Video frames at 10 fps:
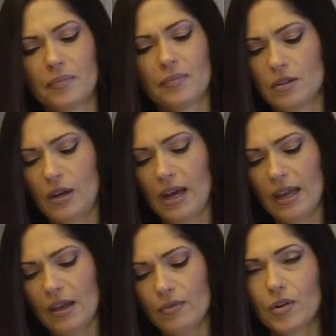So I
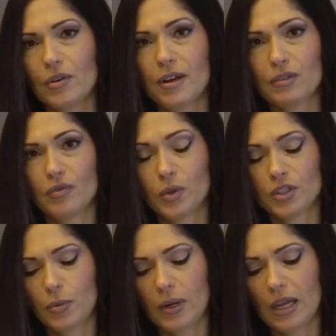have her around
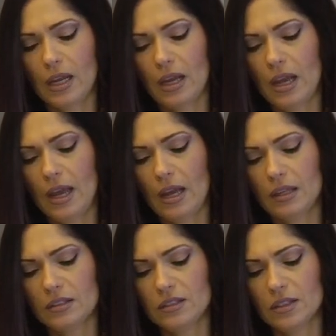420
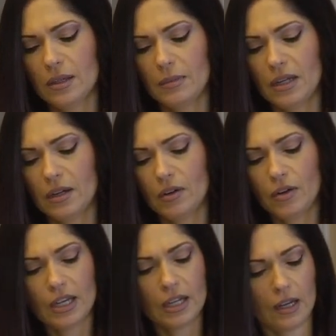and I'm letting her
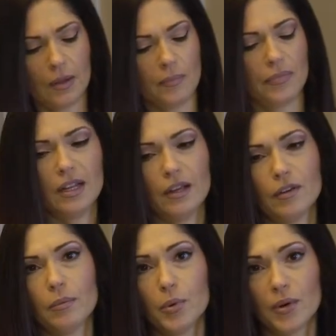heat up. Another
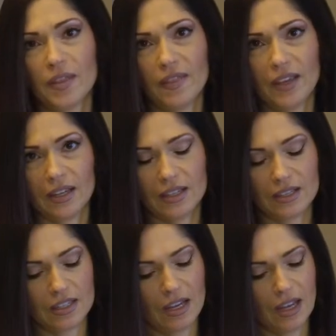important thing is
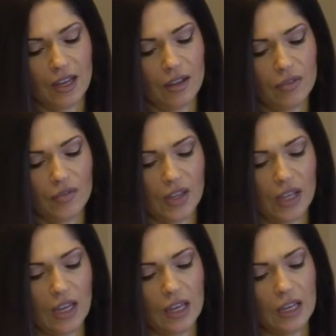to have
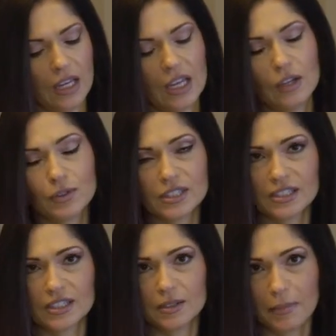a heat
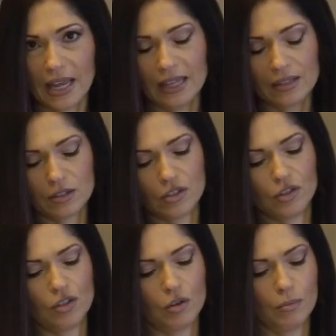resistant mat so
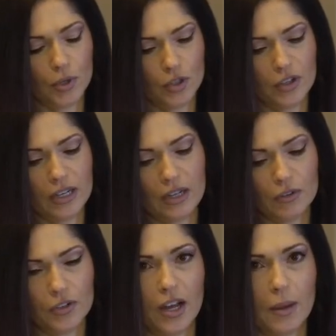you don't burn your
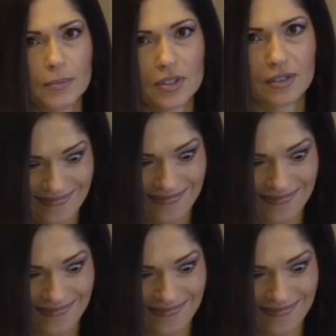countertops,